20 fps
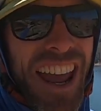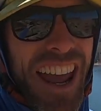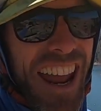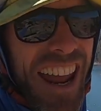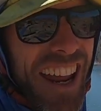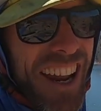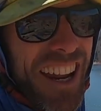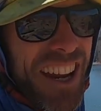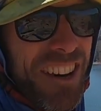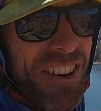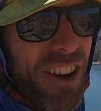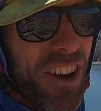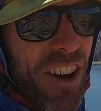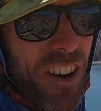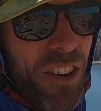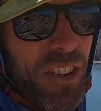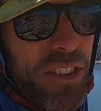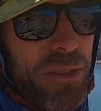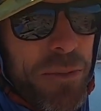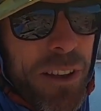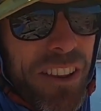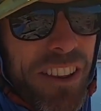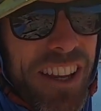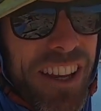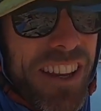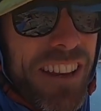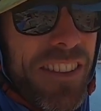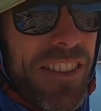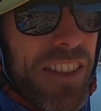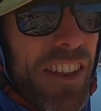And
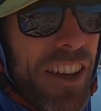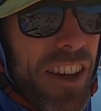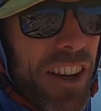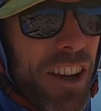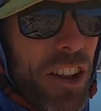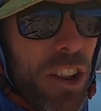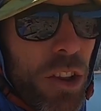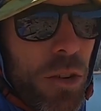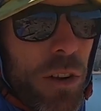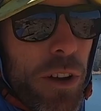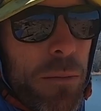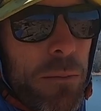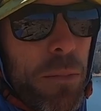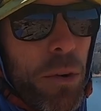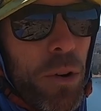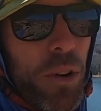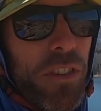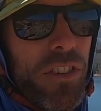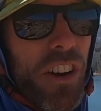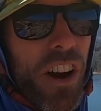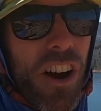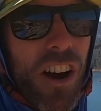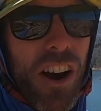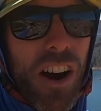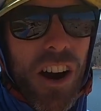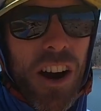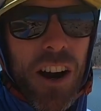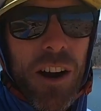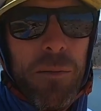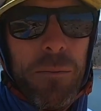ultimately, the glue-in bolts
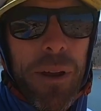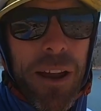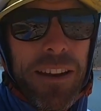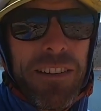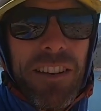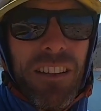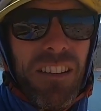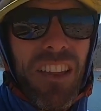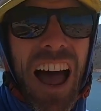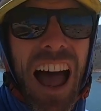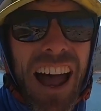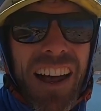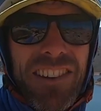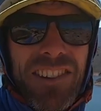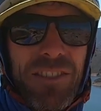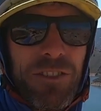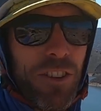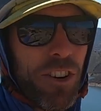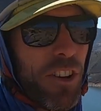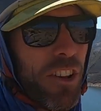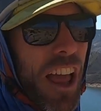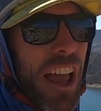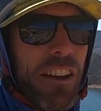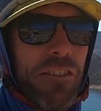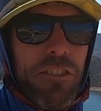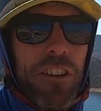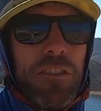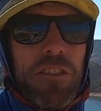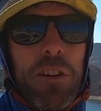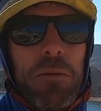are made to last for like
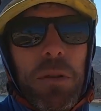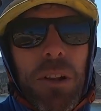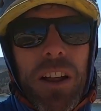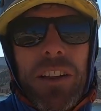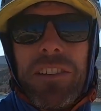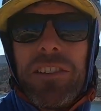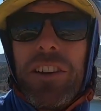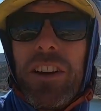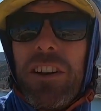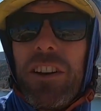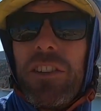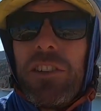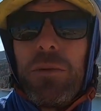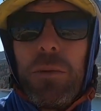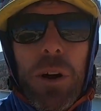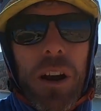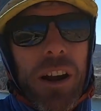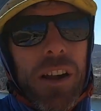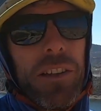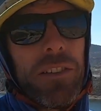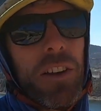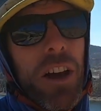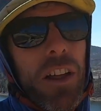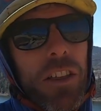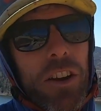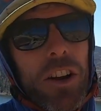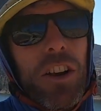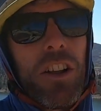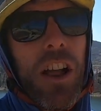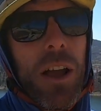50 plus years, whereas
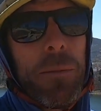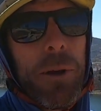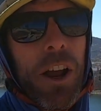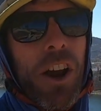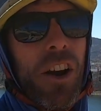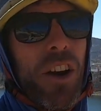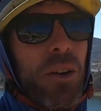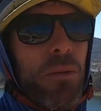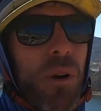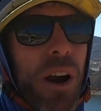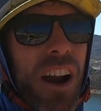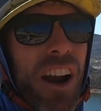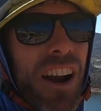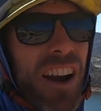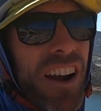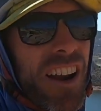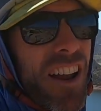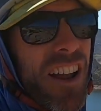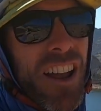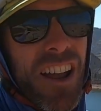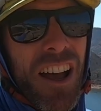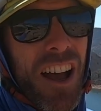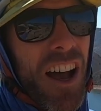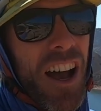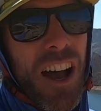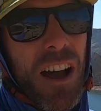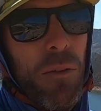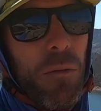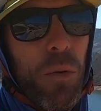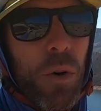other climbing hardware
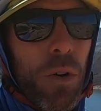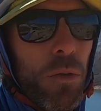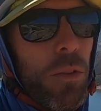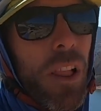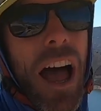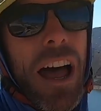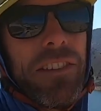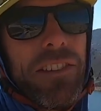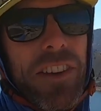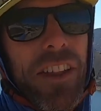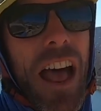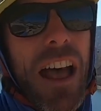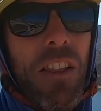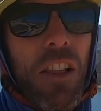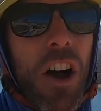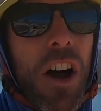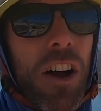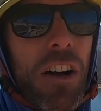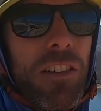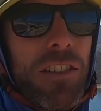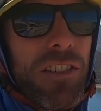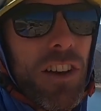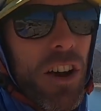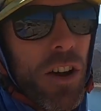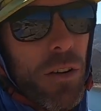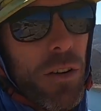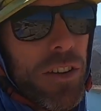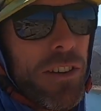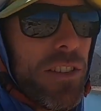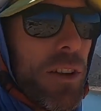won't last that long.
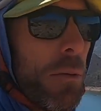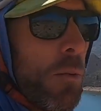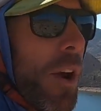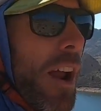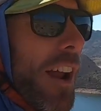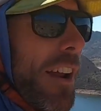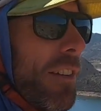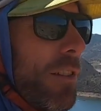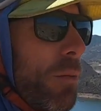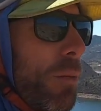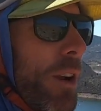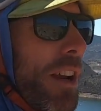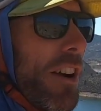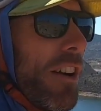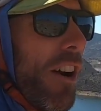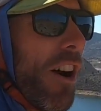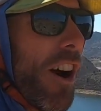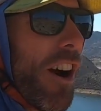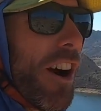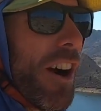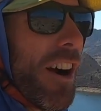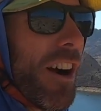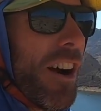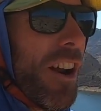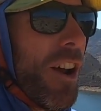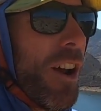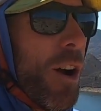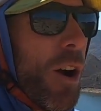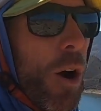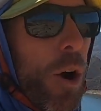So in some ways, we are
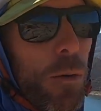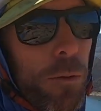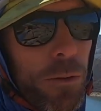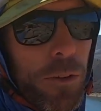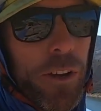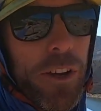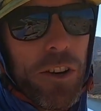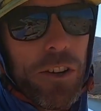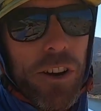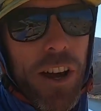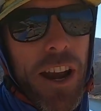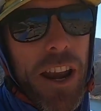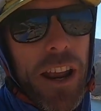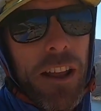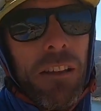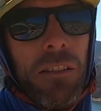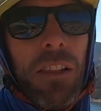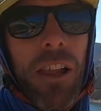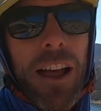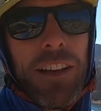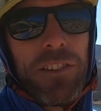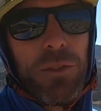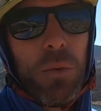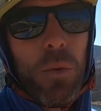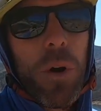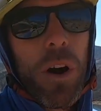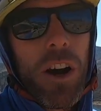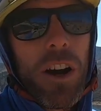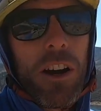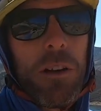hopefully creating less
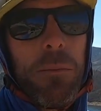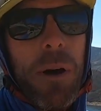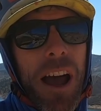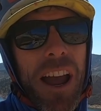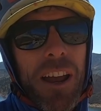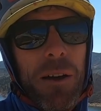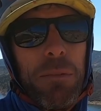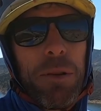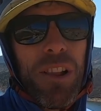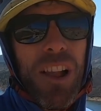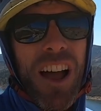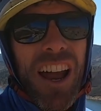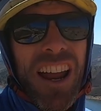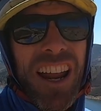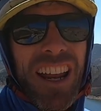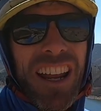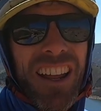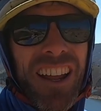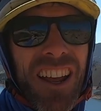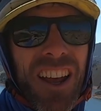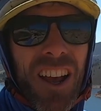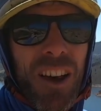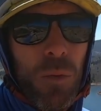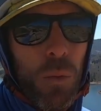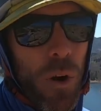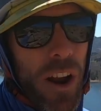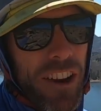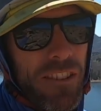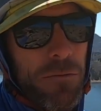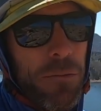work applying
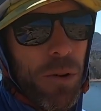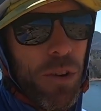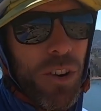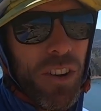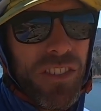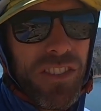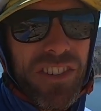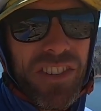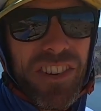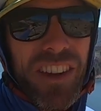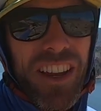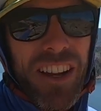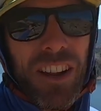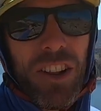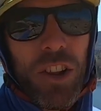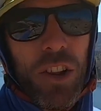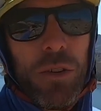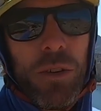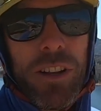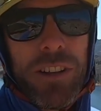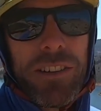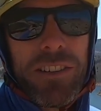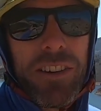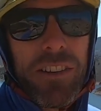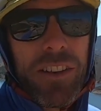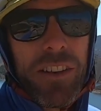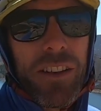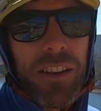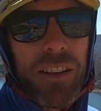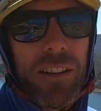wave bolts and glue-ins to
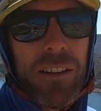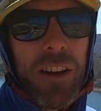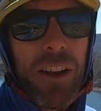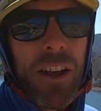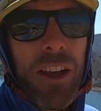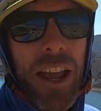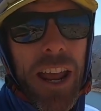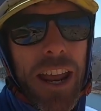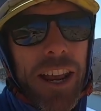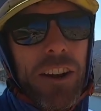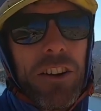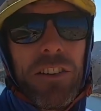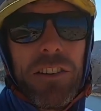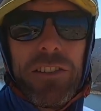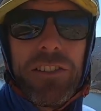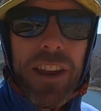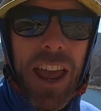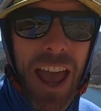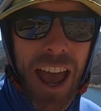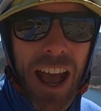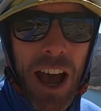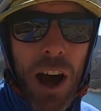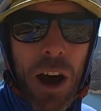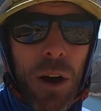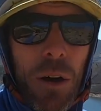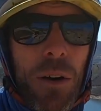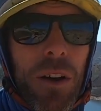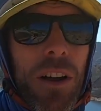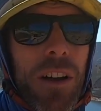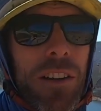the anchors
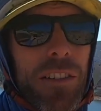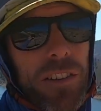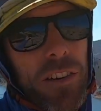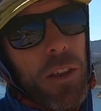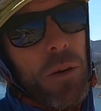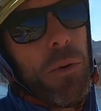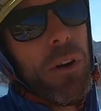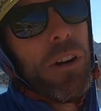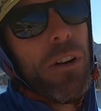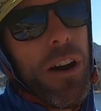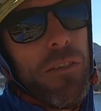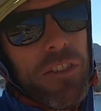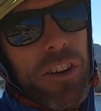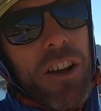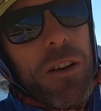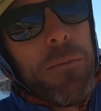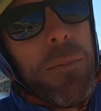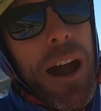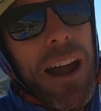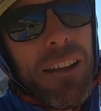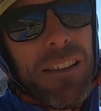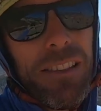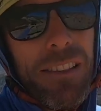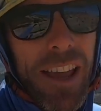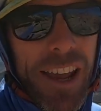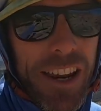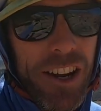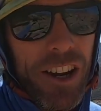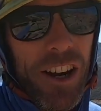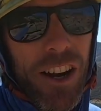now, so that we don't have to come back
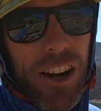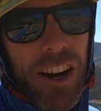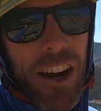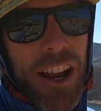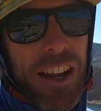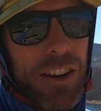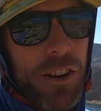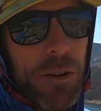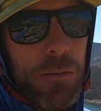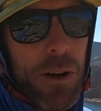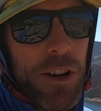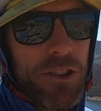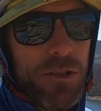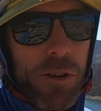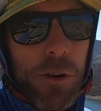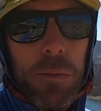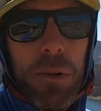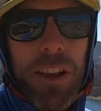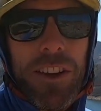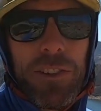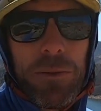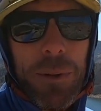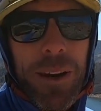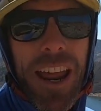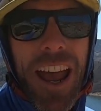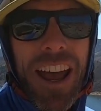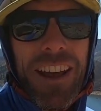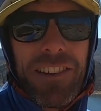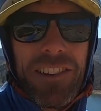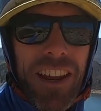later and do a bunch of
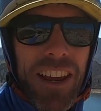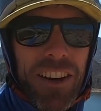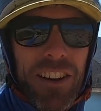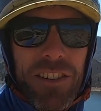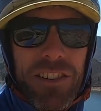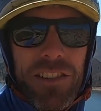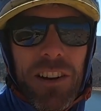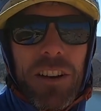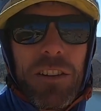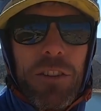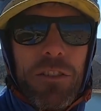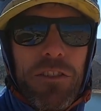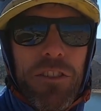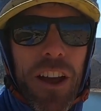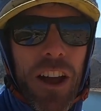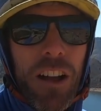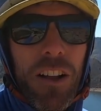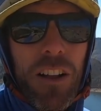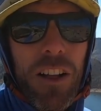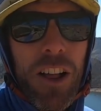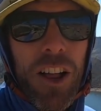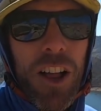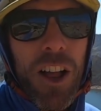replacement as anchors start to fail.